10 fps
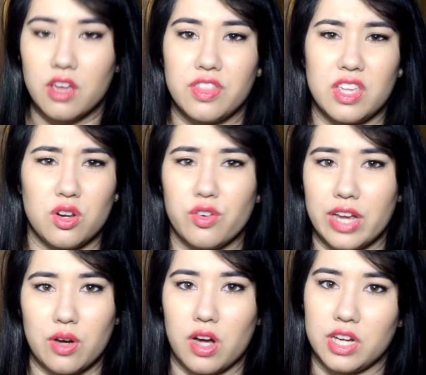The
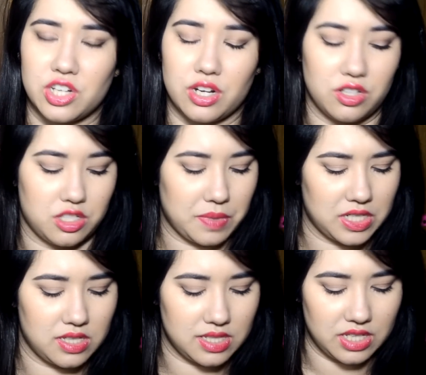L'Oreal eyeshadows,
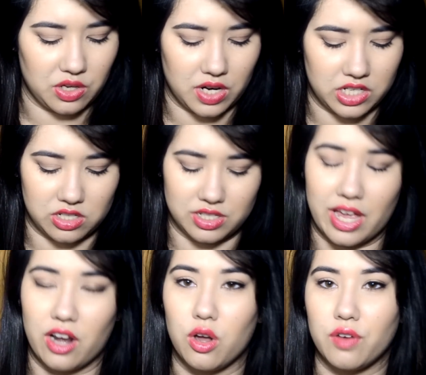especially the single eyeshadows, get
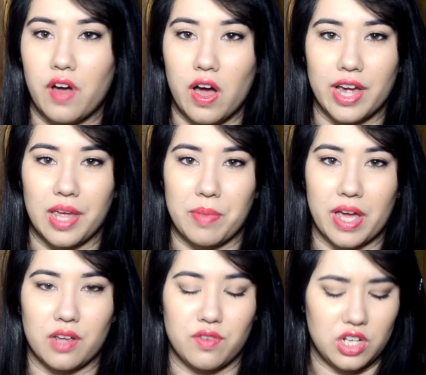a lot of hype,
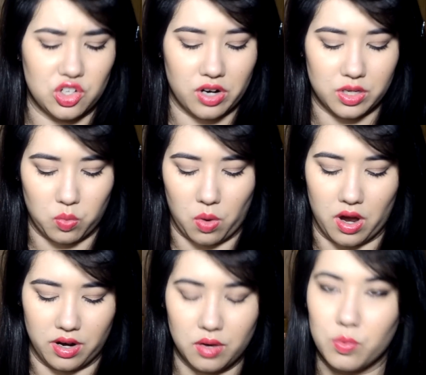and I've only tried
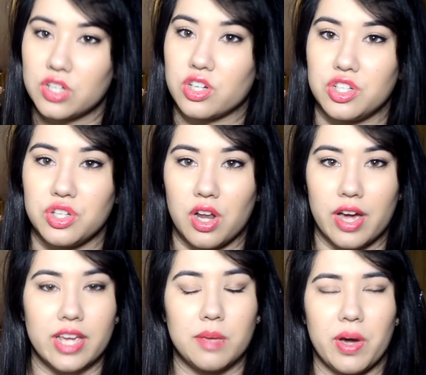one, which I do
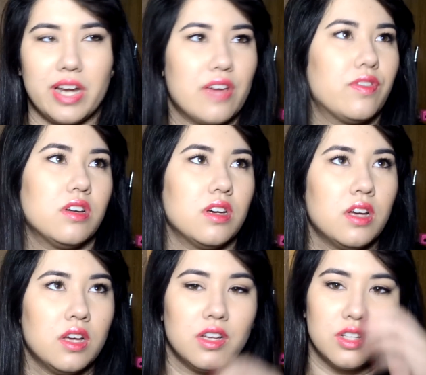like, but I never
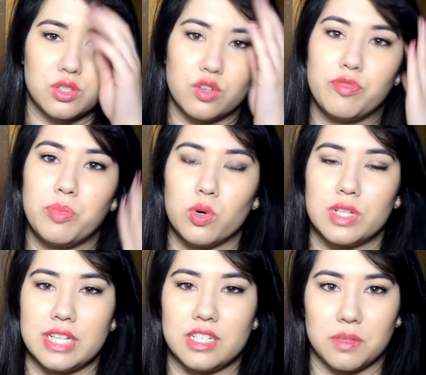sort of bought
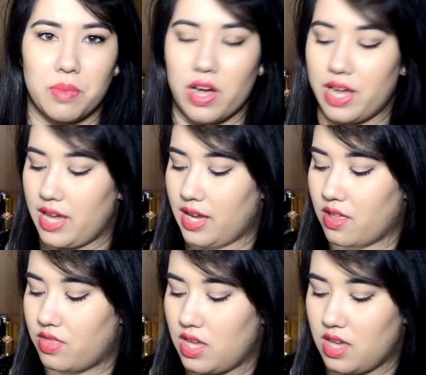into buying